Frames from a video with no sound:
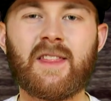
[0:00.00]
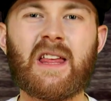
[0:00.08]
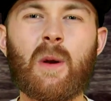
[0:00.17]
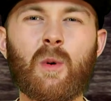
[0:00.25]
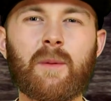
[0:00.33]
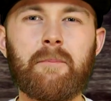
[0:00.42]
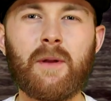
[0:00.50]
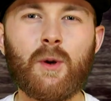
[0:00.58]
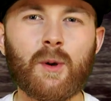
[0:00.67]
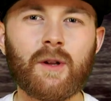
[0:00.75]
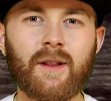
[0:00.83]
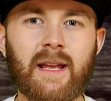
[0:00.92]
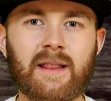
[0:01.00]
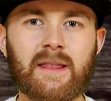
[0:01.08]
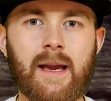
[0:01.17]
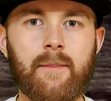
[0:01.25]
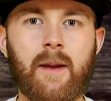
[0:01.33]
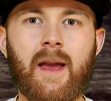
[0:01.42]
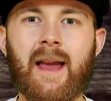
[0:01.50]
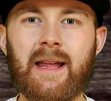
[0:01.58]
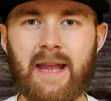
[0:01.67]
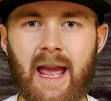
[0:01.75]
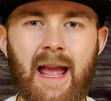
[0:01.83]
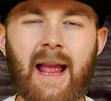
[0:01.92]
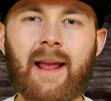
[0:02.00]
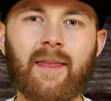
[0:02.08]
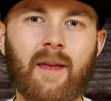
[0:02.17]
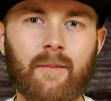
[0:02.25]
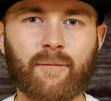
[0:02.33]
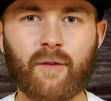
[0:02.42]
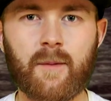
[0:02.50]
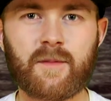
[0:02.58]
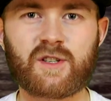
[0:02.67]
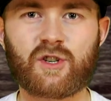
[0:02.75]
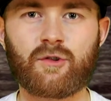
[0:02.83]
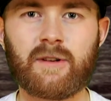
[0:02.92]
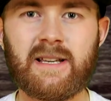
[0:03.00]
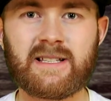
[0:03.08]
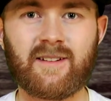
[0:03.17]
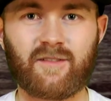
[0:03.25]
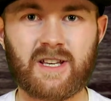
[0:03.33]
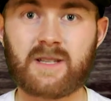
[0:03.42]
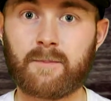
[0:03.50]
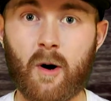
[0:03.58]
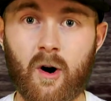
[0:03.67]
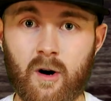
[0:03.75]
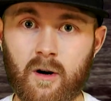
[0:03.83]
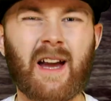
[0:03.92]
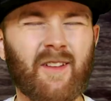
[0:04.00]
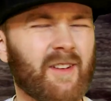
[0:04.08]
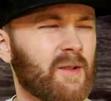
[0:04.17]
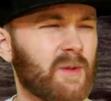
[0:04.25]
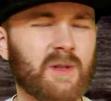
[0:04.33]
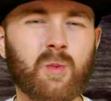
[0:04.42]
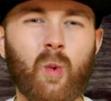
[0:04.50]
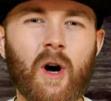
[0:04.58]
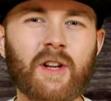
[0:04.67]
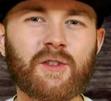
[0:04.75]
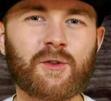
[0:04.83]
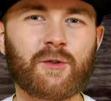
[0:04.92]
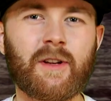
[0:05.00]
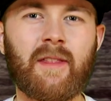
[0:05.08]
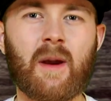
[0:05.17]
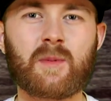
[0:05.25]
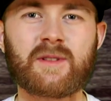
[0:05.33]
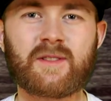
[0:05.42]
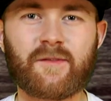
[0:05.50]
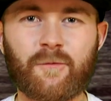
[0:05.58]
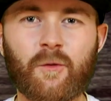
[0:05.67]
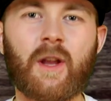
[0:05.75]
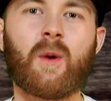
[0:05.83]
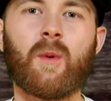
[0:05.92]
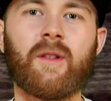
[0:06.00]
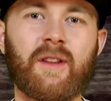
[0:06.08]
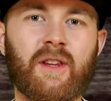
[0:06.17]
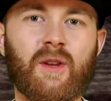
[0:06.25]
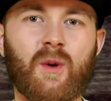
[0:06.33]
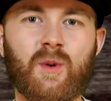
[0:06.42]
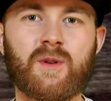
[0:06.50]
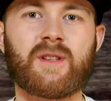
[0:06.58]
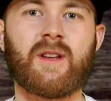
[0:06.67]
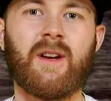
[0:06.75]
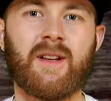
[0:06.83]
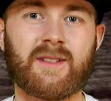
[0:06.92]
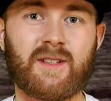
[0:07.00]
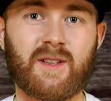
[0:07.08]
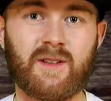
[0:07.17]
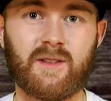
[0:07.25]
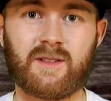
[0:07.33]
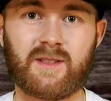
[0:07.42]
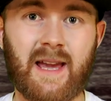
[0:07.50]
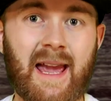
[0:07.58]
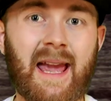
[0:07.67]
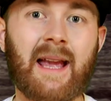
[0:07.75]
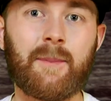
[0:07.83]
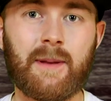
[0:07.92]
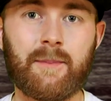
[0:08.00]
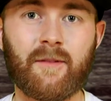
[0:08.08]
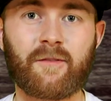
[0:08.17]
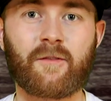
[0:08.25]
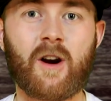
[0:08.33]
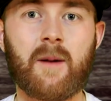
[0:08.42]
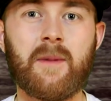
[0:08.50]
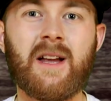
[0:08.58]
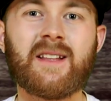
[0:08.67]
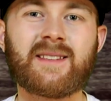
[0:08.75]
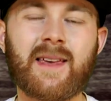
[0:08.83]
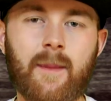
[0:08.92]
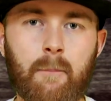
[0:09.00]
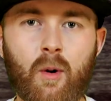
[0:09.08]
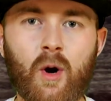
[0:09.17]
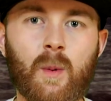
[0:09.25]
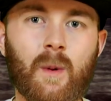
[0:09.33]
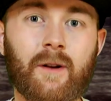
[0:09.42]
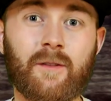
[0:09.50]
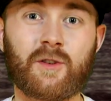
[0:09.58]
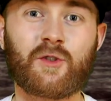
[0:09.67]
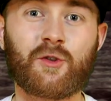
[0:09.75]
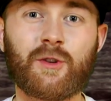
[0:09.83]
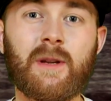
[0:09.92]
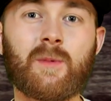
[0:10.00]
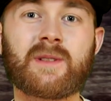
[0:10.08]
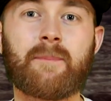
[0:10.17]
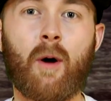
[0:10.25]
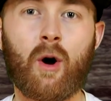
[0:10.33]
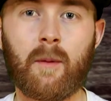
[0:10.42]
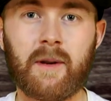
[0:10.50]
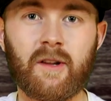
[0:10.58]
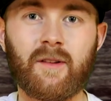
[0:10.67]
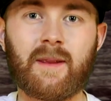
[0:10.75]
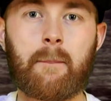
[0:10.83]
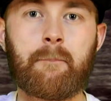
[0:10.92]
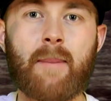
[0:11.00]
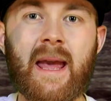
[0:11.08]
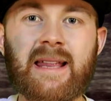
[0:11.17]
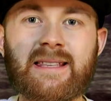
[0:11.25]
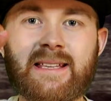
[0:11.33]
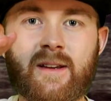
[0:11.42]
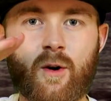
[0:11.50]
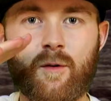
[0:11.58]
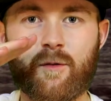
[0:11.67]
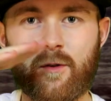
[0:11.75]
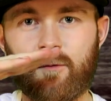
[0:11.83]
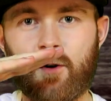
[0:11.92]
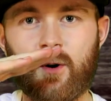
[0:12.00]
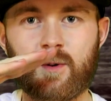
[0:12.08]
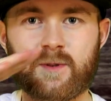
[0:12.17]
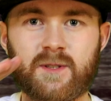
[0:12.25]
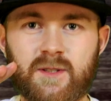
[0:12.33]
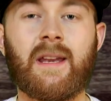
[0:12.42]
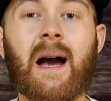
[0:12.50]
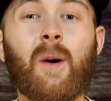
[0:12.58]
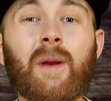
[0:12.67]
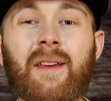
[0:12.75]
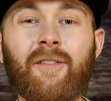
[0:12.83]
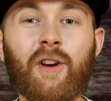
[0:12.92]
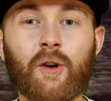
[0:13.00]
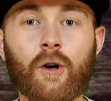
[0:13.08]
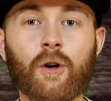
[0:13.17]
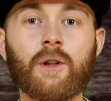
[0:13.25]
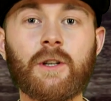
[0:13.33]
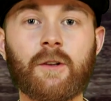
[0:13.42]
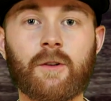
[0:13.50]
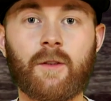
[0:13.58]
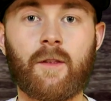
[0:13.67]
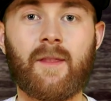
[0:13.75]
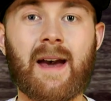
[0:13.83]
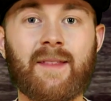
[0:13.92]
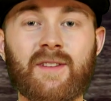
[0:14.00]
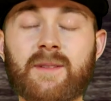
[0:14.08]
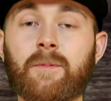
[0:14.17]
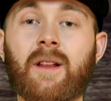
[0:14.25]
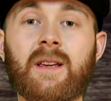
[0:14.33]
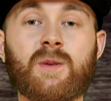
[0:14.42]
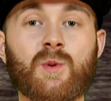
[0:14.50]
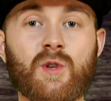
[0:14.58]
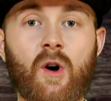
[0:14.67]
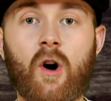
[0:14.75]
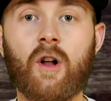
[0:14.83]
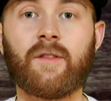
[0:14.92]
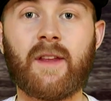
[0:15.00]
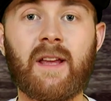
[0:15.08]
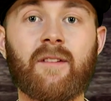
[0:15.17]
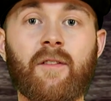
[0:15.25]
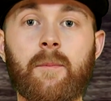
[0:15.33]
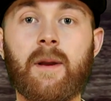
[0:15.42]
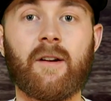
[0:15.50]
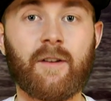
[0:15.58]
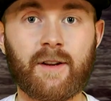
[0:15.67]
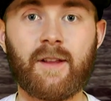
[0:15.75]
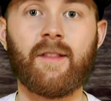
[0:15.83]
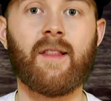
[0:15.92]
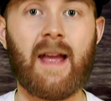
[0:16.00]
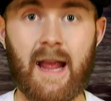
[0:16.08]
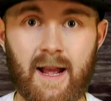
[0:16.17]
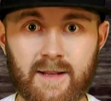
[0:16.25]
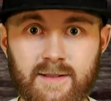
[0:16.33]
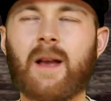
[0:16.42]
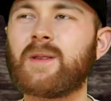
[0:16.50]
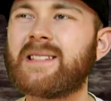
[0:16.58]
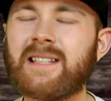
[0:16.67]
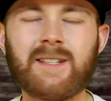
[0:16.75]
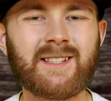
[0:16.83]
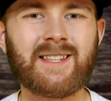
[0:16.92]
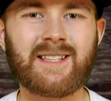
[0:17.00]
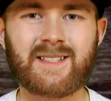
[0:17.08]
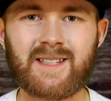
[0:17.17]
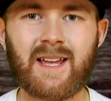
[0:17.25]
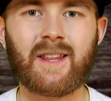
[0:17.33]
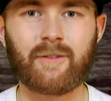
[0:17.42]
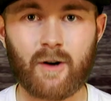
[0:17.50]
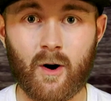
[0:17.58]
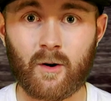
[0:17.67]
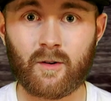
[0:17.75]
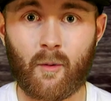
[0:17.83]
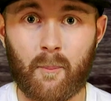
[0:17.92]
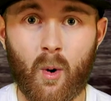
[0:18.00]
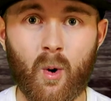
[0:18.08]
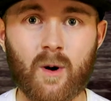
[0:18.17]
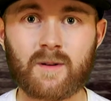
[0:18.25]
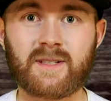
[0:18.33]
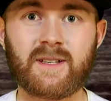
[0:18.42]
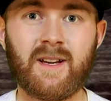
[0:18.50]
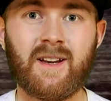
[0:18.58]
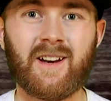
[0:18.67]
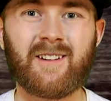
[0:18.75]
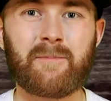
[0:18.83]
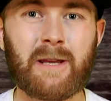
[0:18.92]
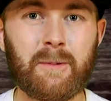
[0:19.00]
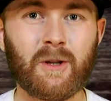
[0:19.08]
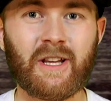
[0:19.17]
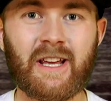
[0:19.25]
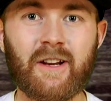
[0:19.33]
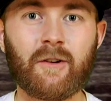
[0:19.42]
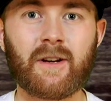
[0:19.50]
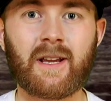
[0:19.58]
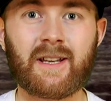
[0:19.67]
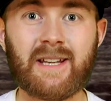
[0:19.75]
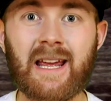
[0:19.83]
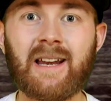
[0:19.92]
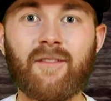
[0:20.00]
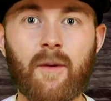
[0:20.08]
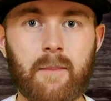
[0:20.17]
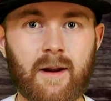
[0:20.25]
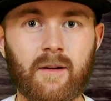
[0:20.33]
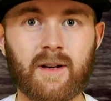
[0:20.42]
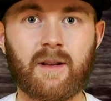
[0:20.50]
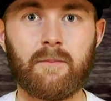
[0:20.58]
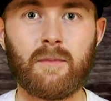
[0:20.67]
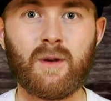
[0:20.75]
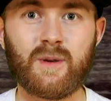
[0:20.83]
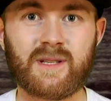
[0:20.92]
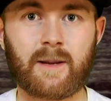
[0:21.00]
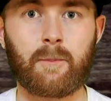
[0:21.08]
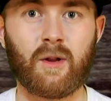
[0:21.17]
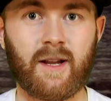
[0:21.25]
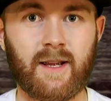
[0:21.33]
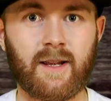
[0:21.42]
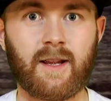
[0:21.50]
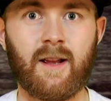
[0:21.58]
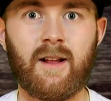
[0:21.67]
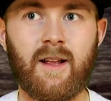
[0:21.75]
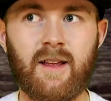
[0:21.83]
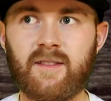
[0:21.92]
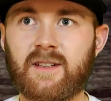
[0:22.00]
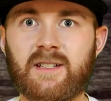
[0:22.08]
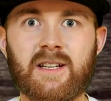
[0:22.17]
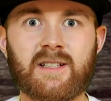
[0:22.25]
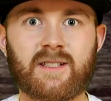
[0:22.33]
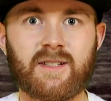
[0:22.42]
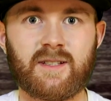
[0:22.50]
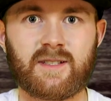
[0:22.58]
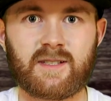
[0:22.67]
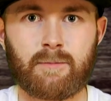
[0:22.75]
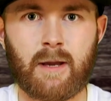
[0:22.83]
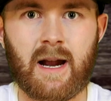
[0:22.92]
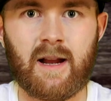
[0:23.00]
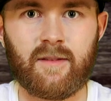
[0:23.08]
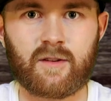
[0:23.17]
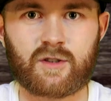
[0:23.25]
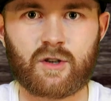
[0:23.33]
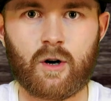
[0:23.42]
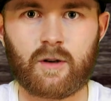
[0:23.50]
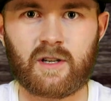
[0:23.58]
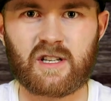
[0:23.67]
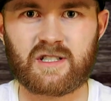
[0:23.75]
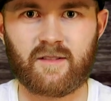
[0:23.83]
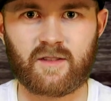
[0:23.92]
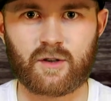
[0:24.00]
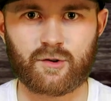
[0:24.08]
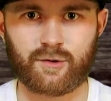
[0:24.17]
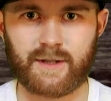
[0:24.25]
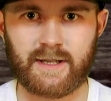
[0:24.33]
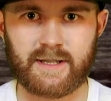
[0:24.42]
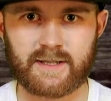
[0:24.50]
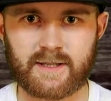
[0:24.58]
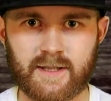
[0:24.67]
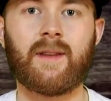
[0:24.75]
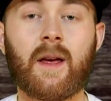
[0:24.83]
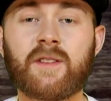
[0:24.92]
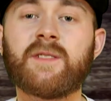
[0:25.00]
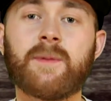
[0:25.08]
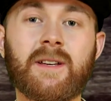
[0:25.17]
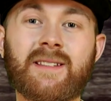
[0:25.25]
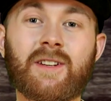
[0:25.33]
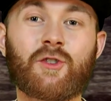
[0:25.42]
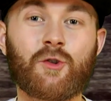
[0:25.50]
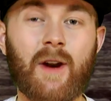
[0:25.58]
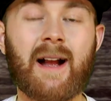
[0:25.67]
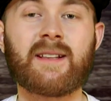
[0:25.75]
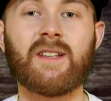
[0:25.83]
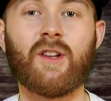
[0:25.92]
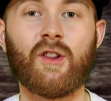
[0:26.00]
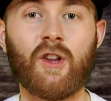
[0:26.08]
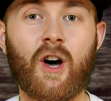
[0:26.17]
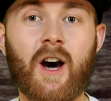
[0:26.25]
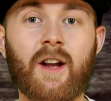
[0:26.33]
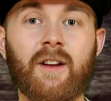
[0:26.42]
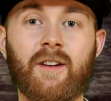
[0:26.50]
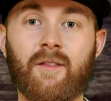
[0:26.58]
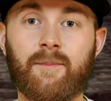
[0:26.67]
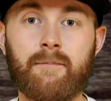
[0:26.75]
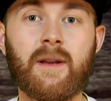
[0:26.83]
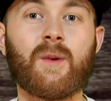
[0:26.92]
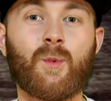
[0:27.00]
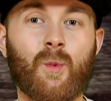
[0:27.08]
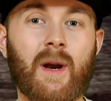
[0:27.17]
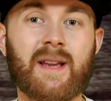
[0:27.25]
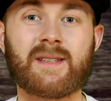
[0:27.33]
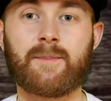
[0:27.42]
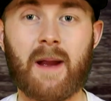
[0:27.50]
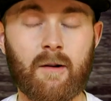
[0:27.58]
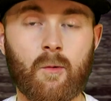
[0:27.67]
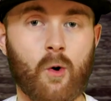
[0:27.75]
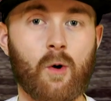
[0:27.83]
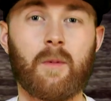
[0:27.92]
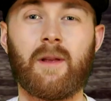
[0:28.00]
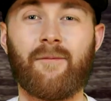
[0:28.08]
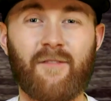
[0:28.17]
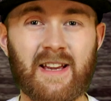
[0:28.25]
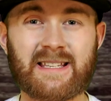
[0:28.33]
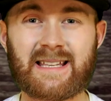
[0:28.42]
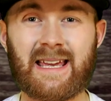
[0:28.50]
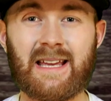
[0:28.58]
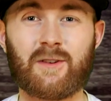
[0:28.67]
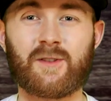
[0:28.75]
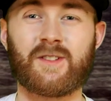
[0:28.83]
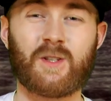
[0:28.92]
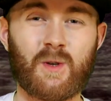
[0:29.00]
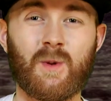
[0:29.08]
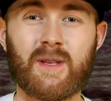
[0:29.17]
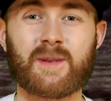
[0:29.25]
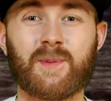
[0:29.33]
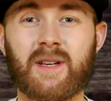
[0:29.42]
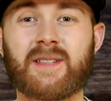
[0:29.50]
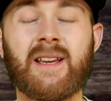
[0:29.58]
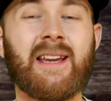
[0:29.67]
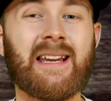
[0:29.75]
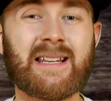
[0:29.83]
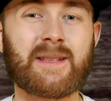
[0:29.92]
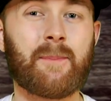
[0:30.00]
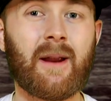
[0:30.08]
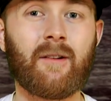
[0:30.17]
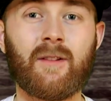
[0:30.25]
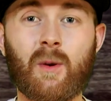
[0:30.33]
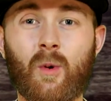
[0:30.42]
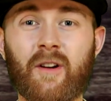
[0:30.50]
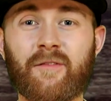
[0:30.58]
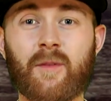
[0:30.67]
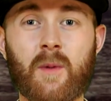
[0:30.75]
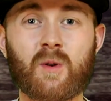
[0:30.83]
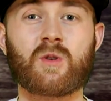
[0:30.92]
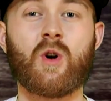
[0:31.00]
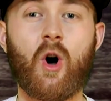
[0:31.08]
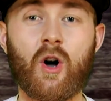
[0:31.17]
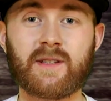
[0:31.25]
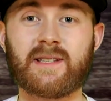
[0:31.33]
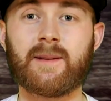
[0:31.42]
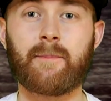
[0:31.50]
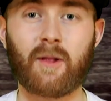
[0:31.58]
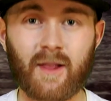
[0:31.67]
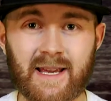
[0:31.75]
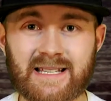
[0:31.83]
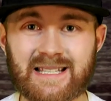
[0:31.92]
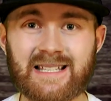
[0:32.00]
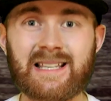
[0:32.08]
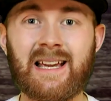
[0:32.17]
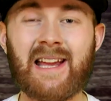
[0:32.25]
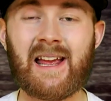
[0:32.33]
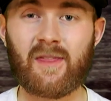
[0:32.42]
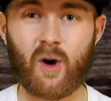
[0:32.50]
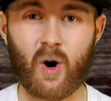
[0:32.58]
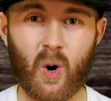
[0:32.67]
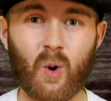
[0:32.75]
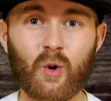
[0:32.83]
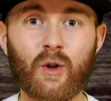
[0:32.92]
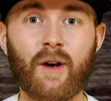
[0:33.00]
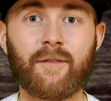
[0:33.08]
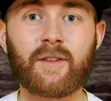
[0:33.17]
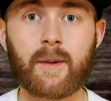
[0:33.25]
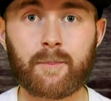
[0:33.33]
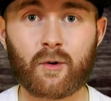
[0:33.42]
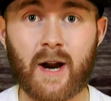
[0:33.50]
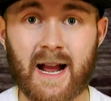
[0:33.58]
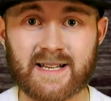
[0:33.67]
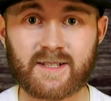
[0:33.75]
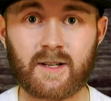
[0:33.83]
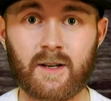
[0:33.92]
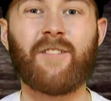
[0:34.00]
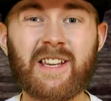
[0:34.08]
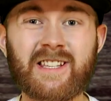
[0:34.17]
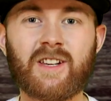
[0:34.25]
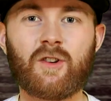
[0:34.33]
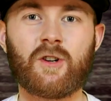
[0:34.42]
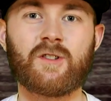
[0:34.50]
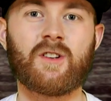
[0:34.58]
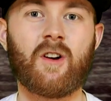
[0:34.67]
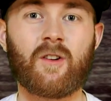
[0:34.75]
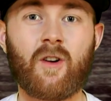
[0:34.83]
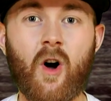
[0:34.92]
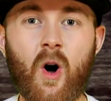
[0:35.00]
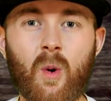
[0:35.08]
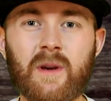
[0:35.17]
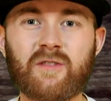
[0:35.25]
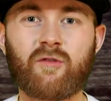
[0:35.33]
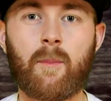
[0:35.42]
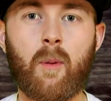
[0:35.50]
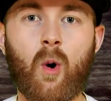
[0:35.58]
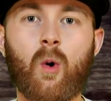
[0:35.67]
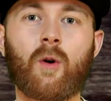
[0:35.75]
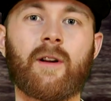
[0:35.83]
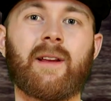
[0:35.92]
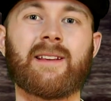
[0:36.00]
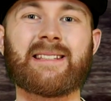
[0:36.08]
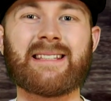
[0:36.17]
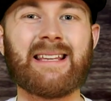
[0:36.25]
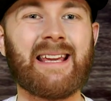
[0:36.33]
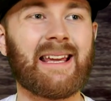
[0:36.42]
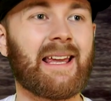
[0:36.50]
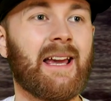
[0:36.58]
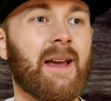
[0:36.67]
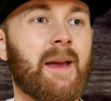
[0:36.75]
They would mutilate them and hang them from the trees of this park. Now, there was one tree that was frequently used to hang people from, to the point where the tree was permanently bending over the roads. Now, even earlier than that, this place was all Native American land. Now, still to this day, there are reports of people hearing Native American music playing in the distance behind the darkness of the trees. Now, this place attracts a lot of Midwest paranormal investigators to this place. It is apparently one of the most haunted places in the whole of Nebraska. Visitors are always reporting seeing